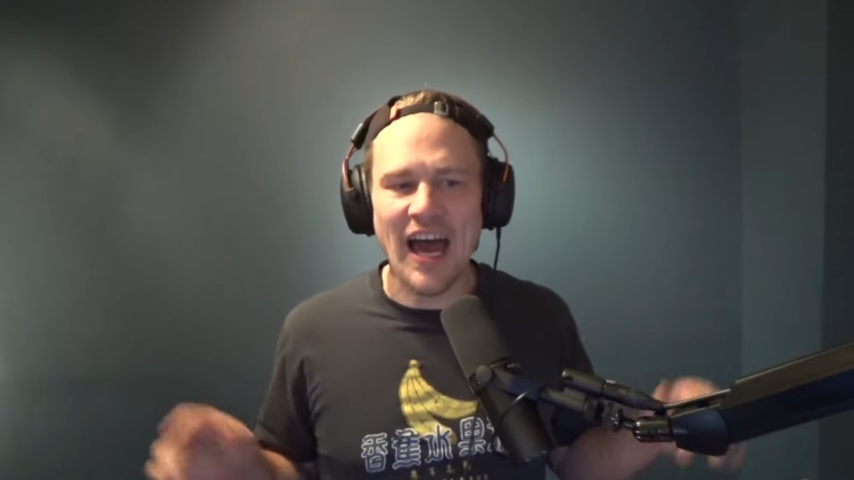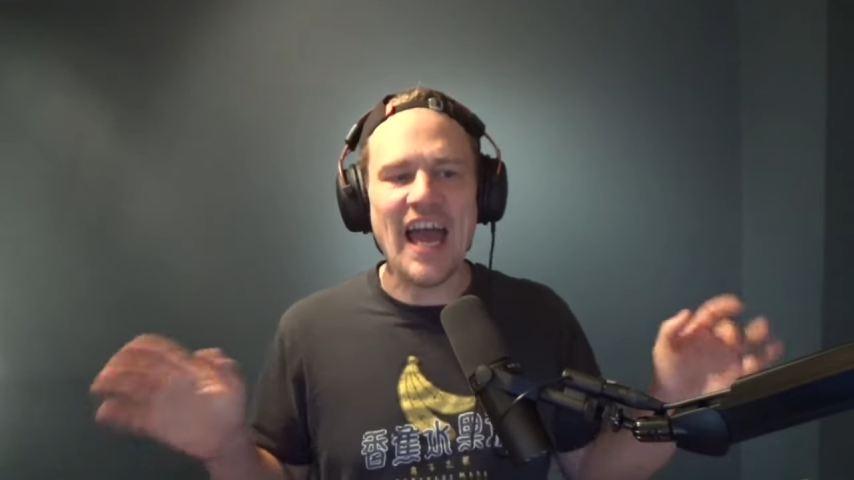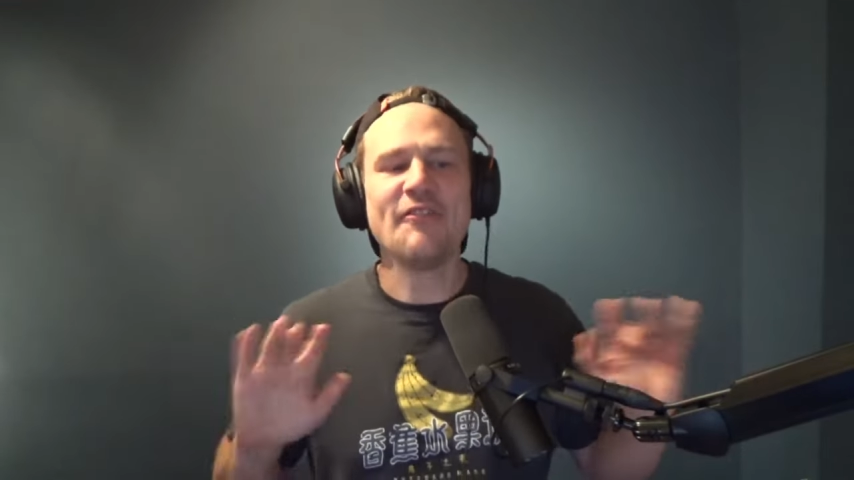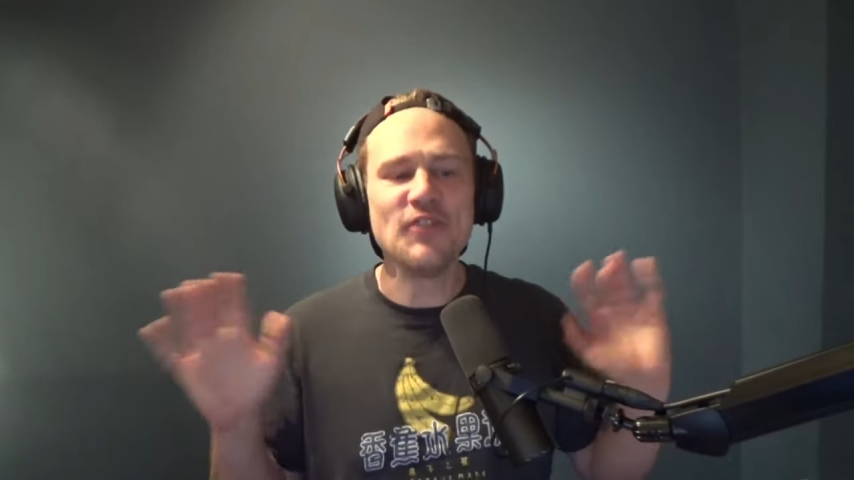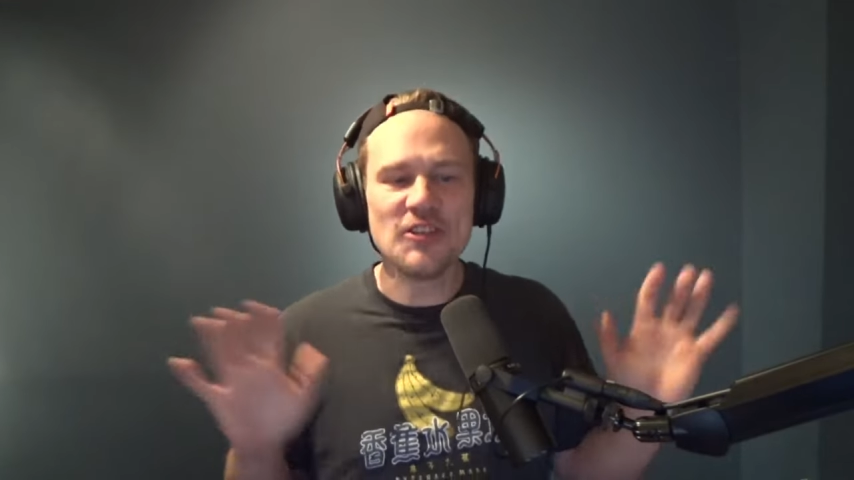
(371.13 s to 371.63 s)
I
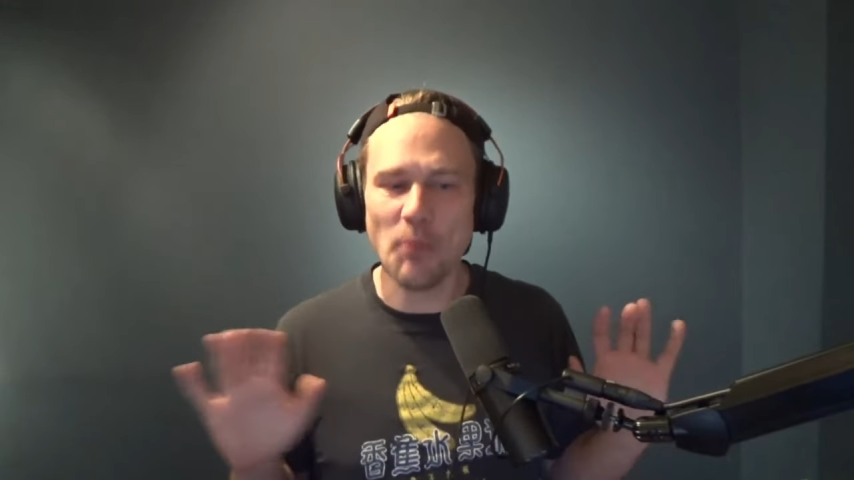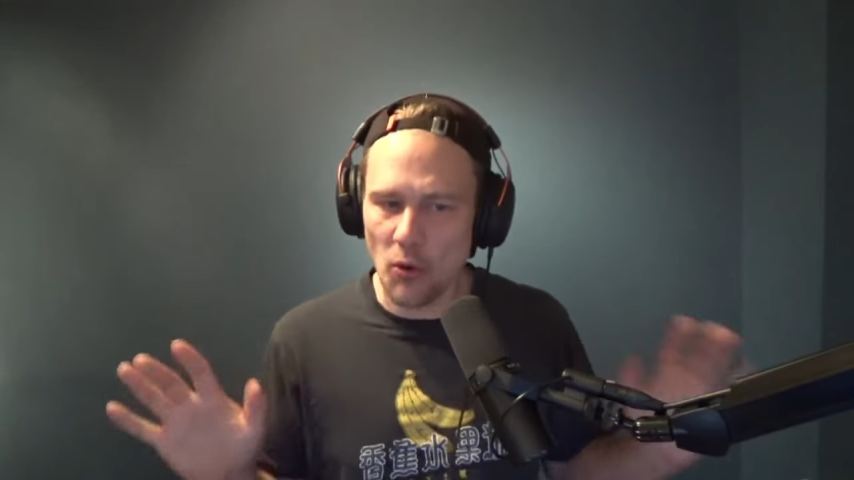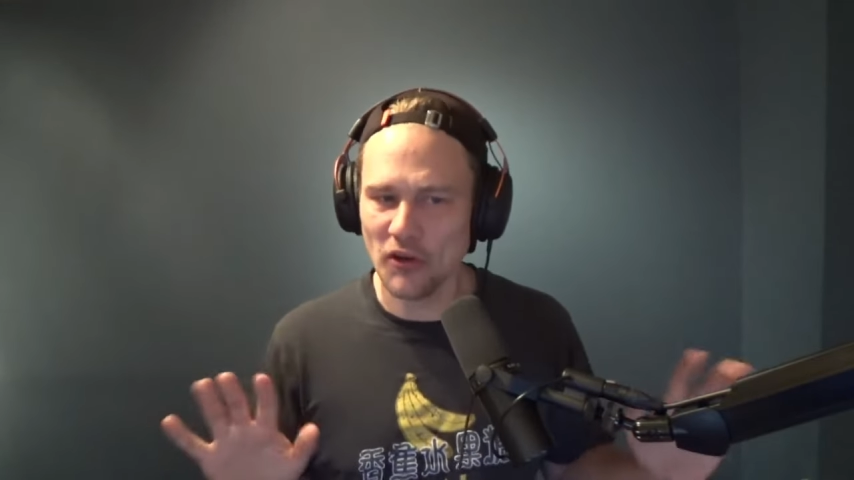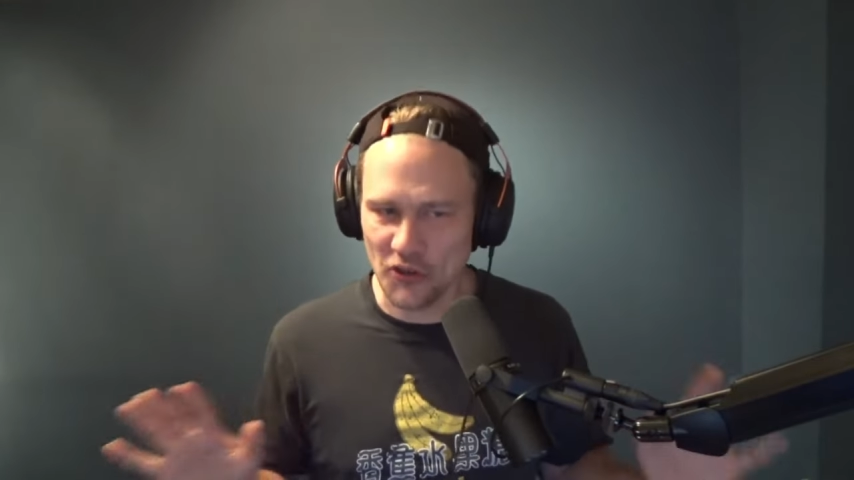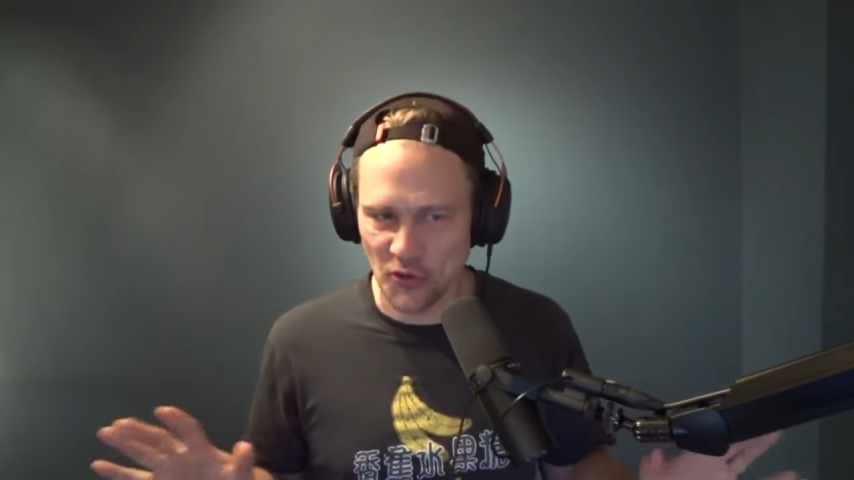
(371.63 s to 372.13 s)
haven't
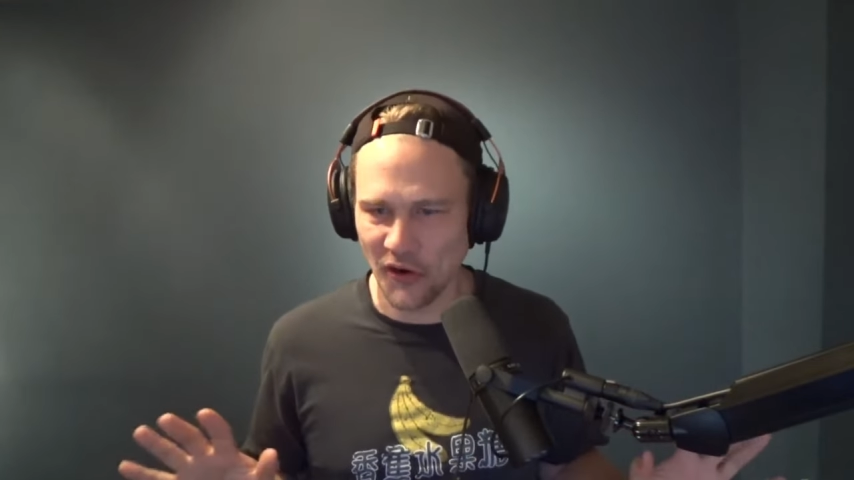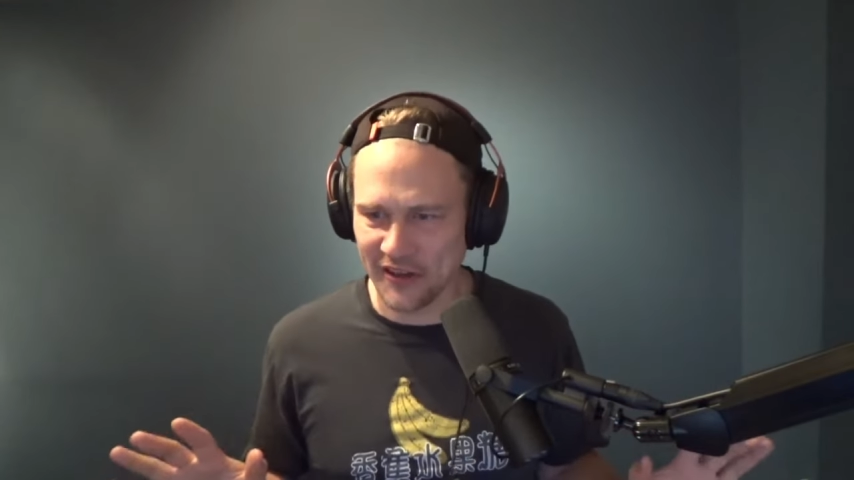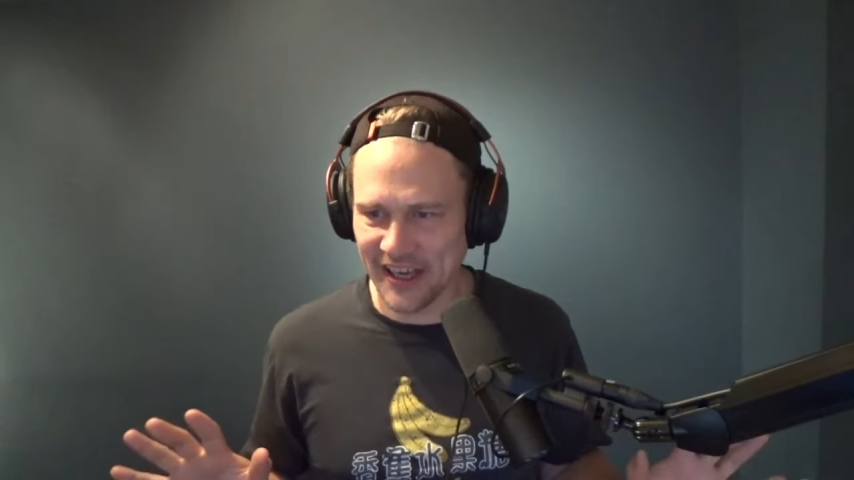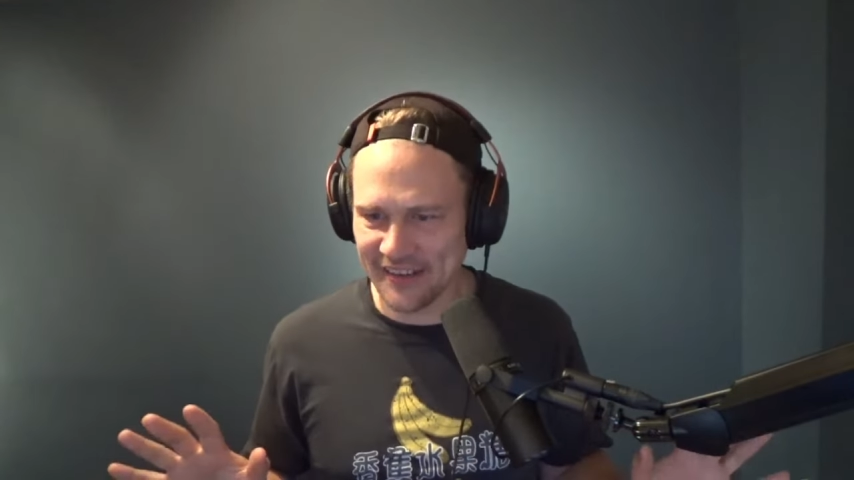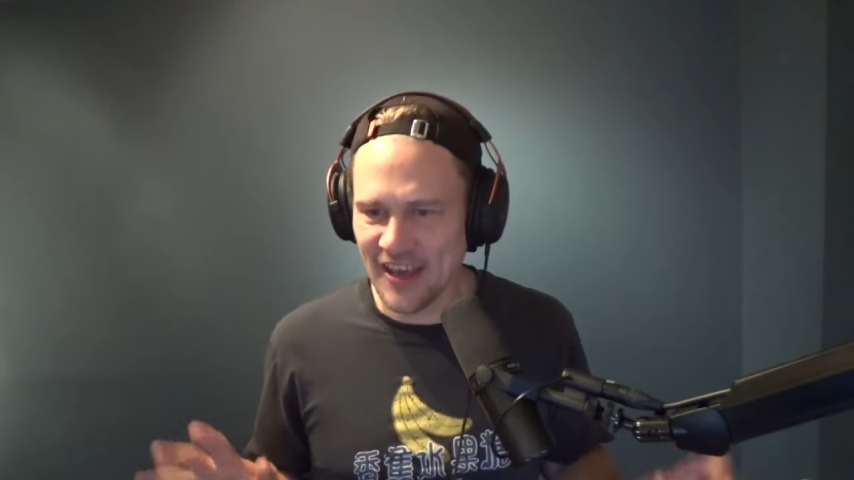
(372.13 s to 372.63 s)
spoken to her
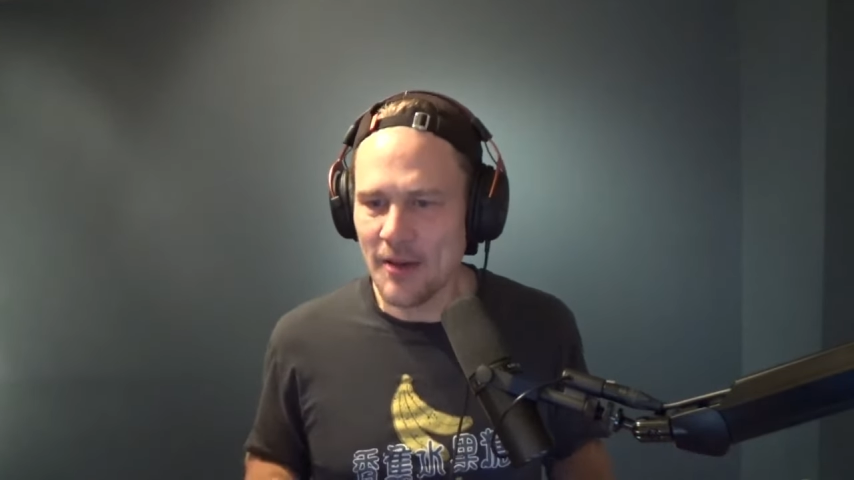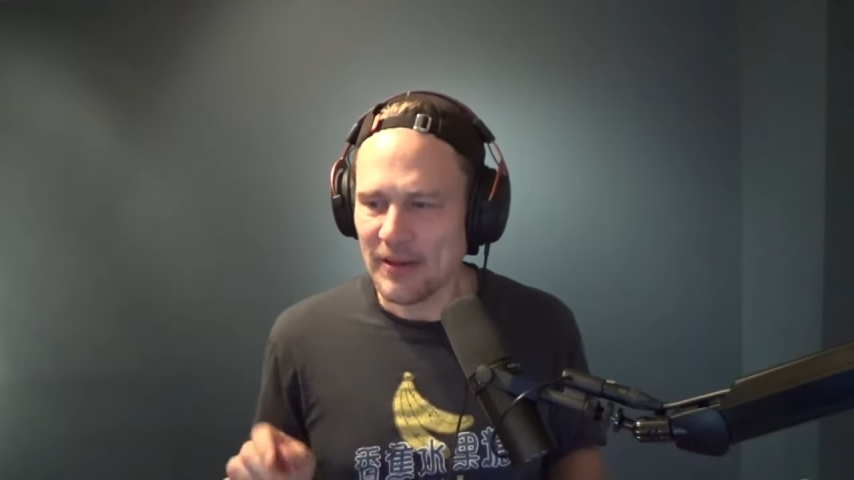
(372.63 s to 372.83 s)
yet,